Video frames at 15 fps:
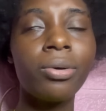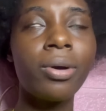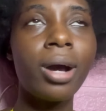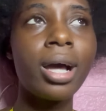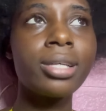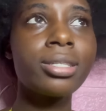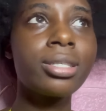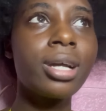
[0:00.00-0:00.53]

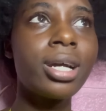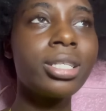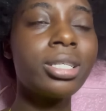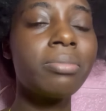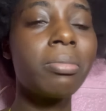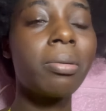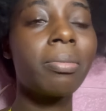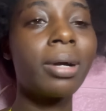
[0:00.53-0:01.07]
I
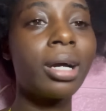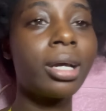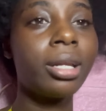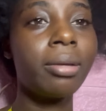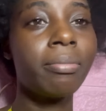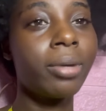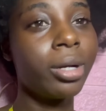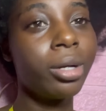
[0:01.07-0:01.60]
started, but my hand
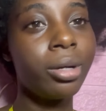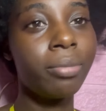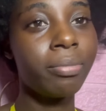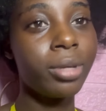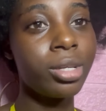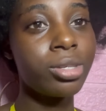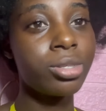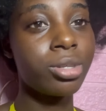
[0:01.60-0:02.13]
might hurt
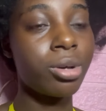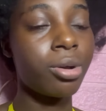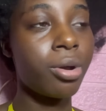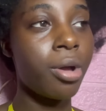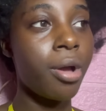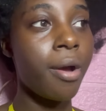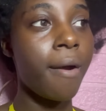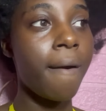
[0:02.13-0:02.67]
me, so
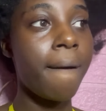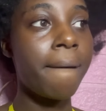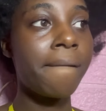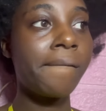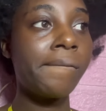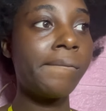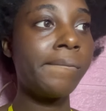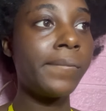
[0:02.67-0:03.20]

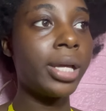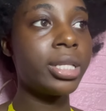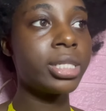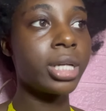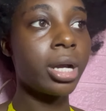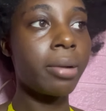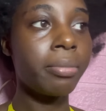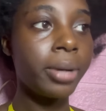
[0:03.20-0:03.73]
I'm gonna
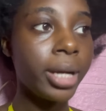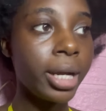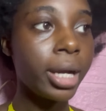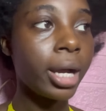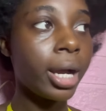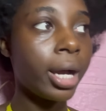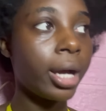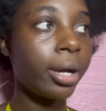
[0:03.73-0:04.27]
take a break
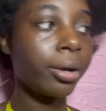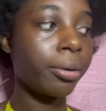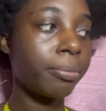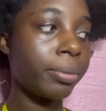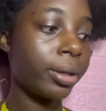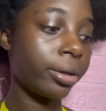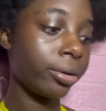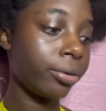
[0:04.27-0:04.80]
and go
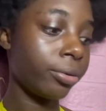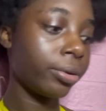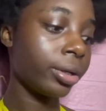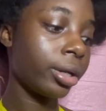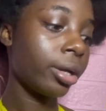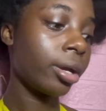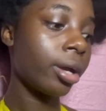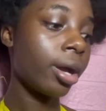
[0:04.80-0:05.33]
on the road.